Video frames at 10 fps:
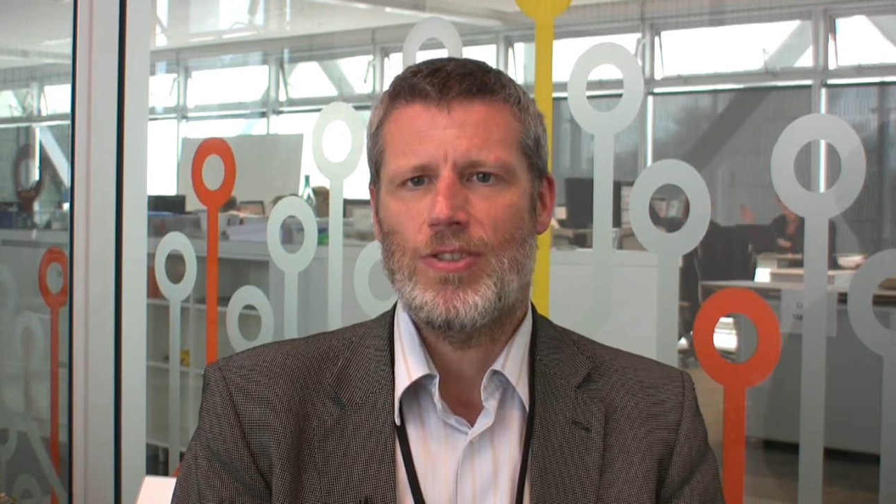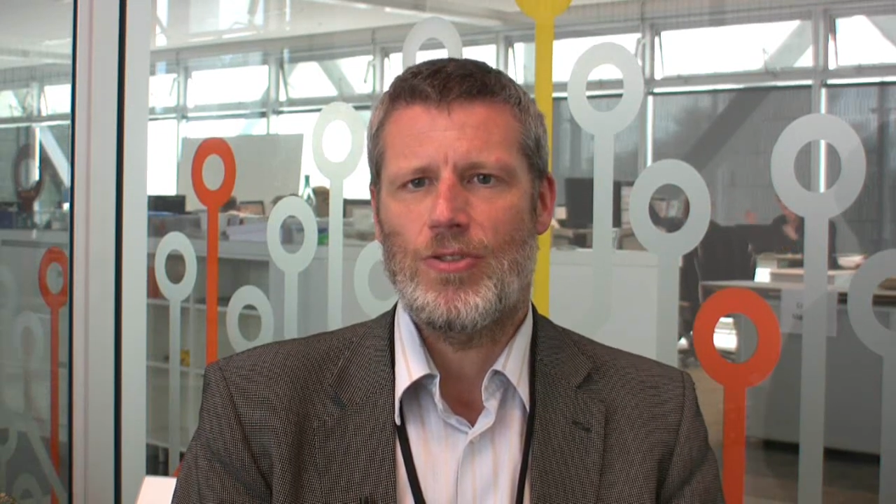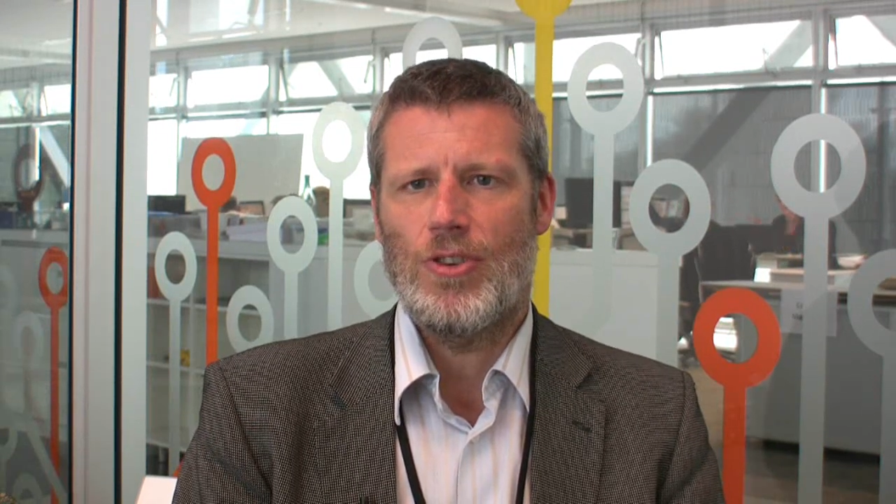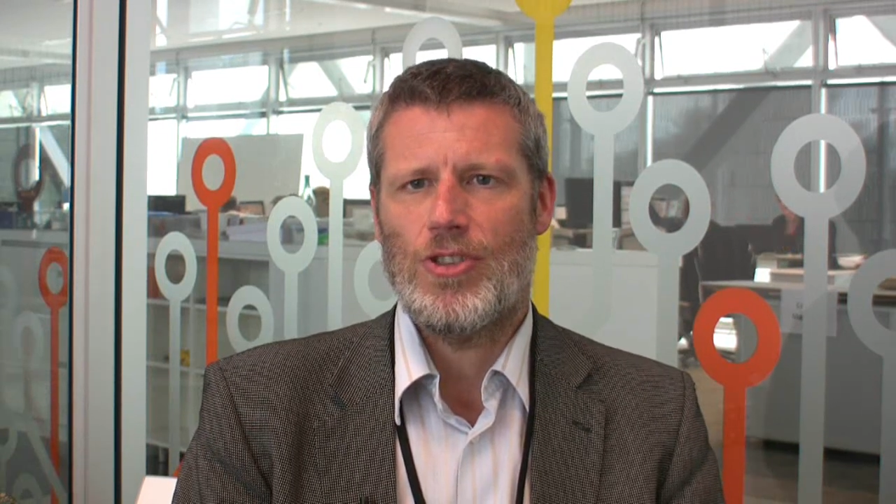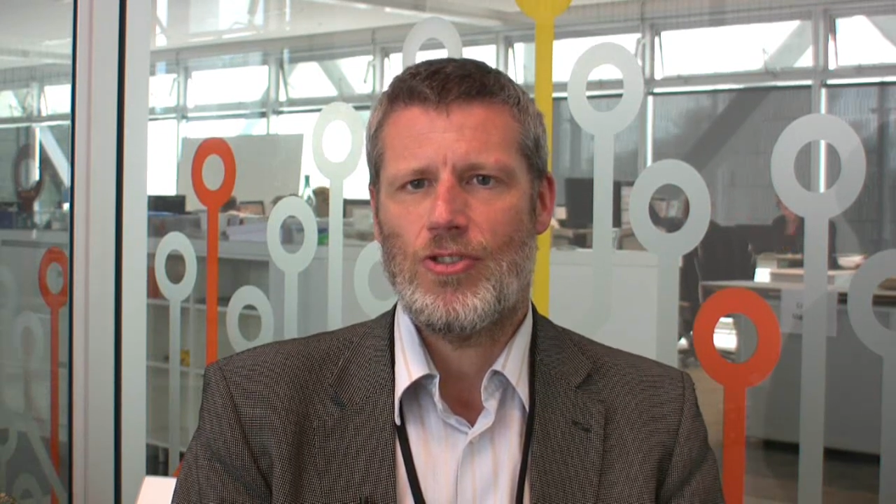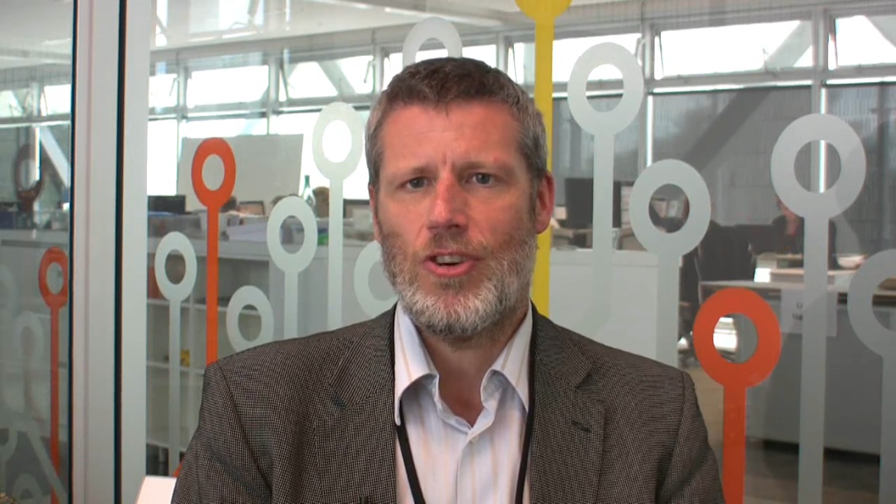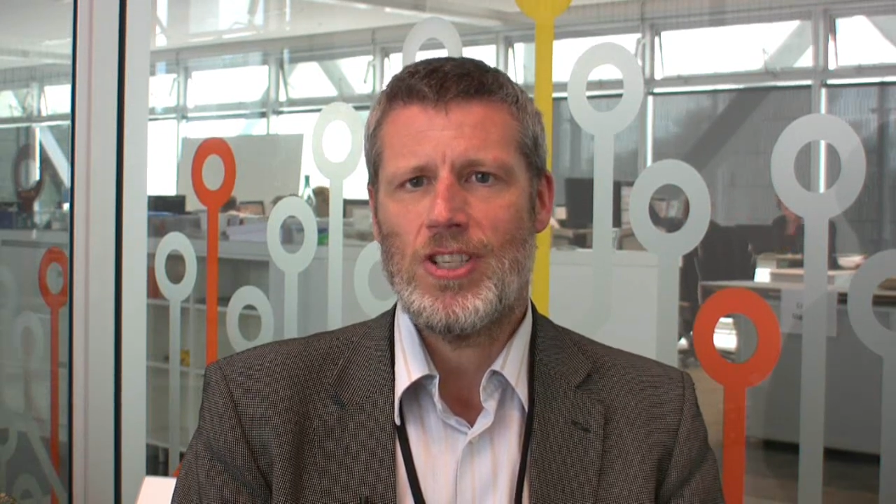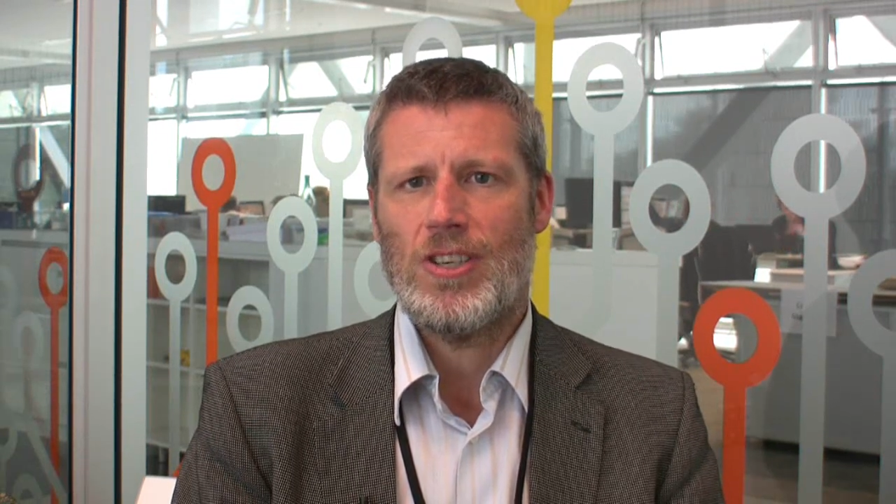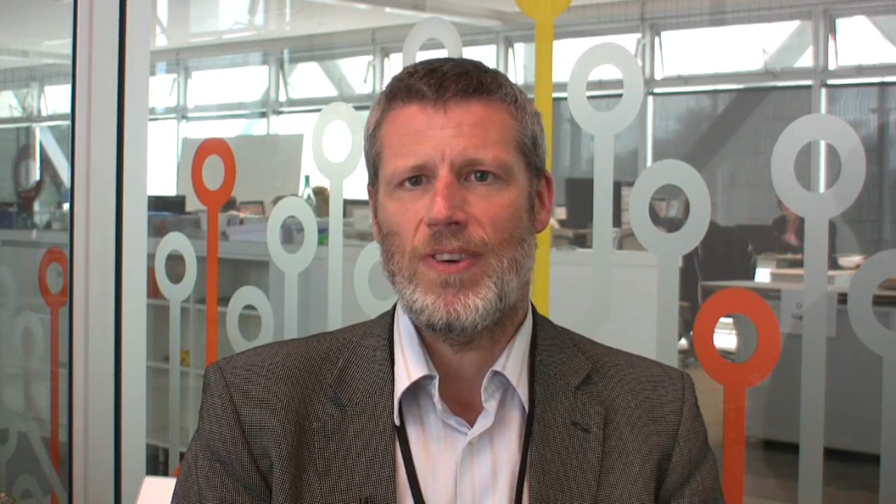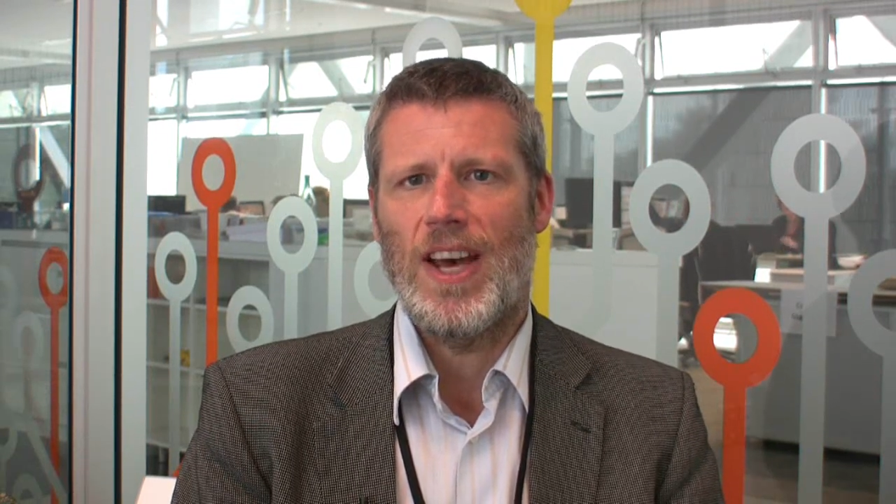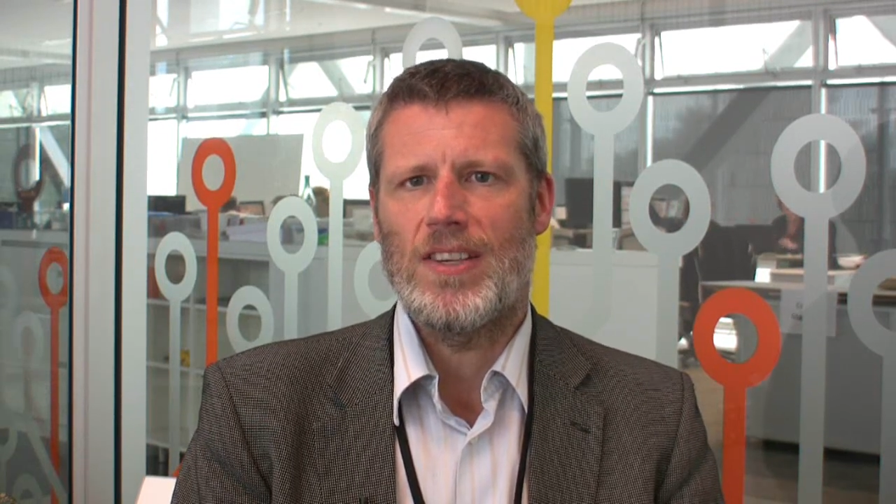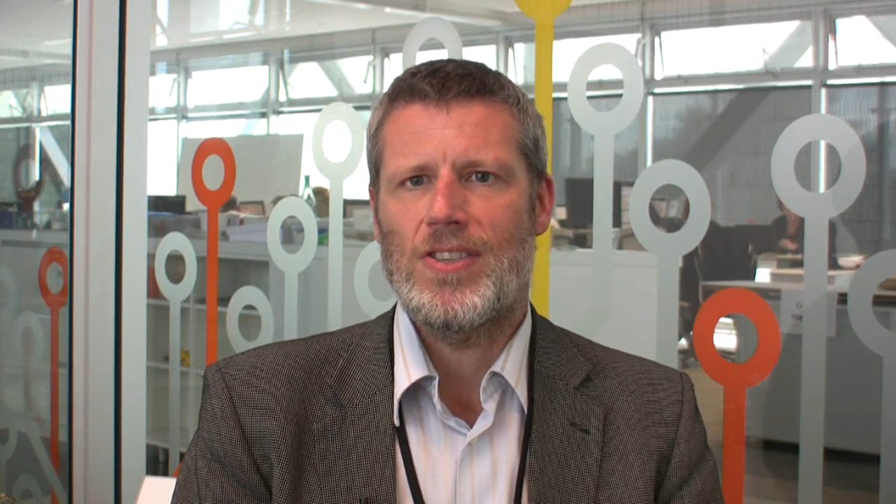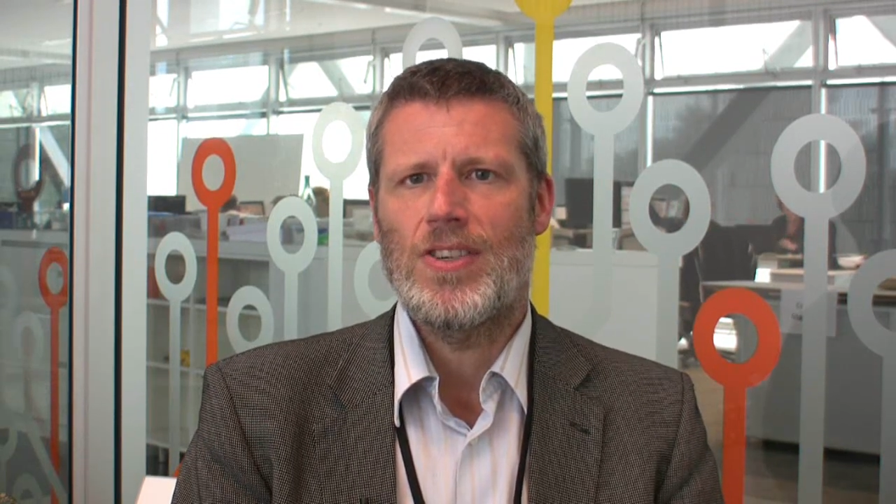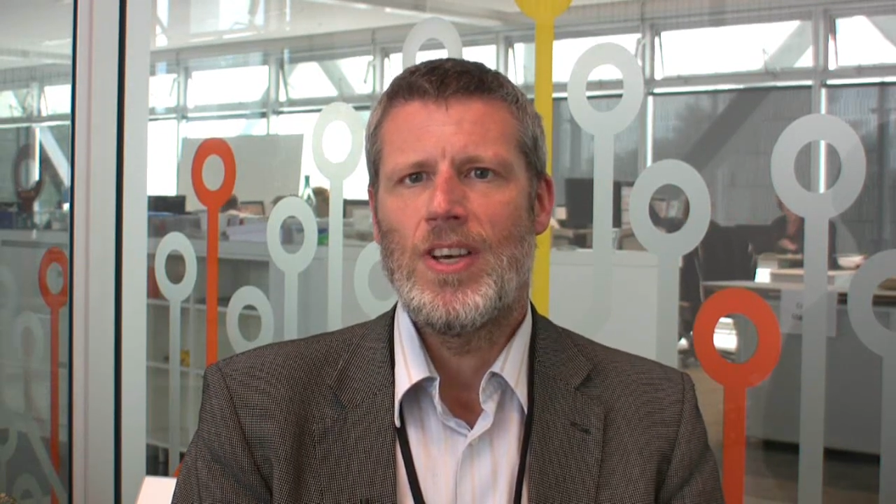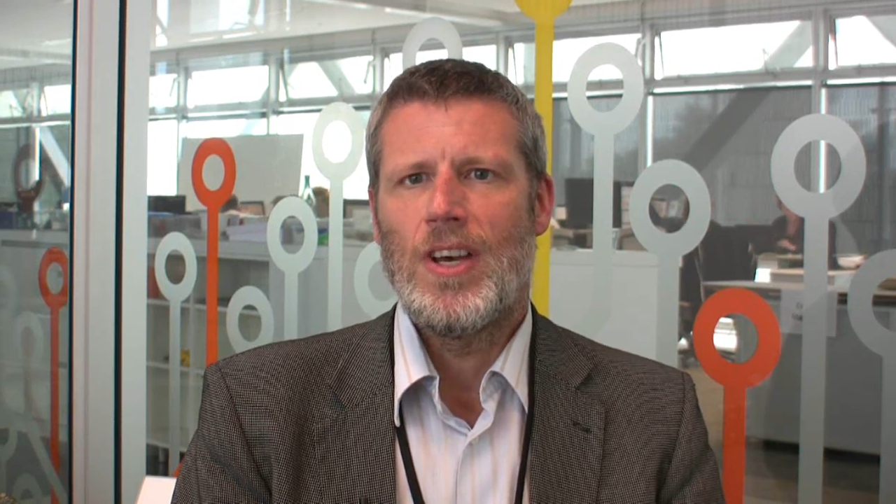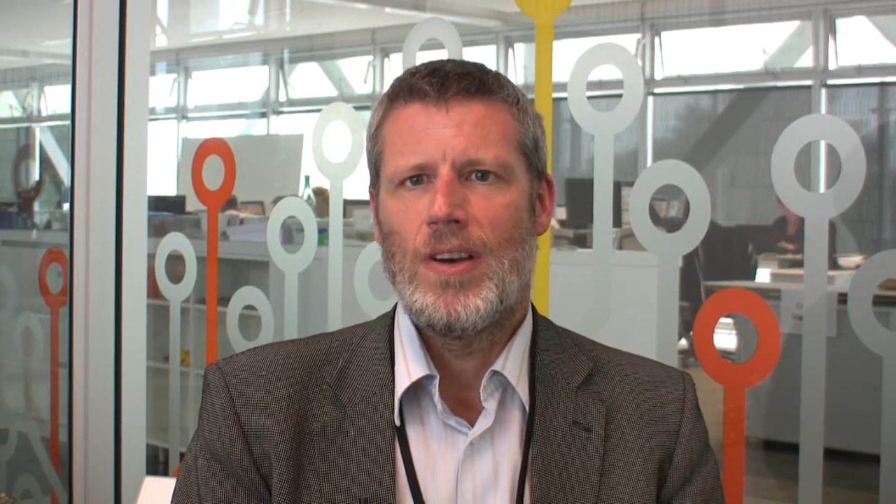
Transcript: through its trust funds,